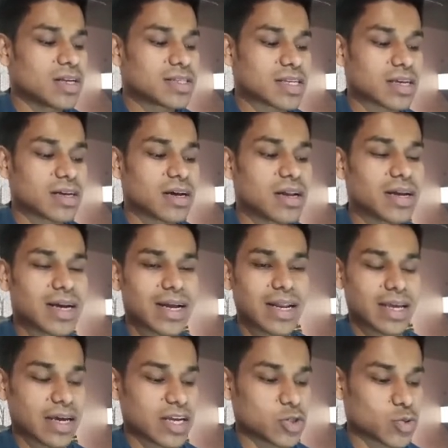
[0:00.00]
single
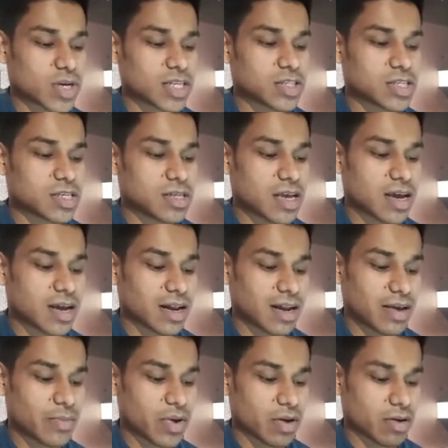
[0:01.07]
click as you can see they
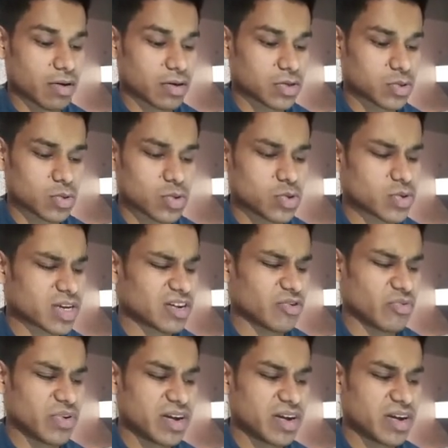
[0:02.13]
claim here so you can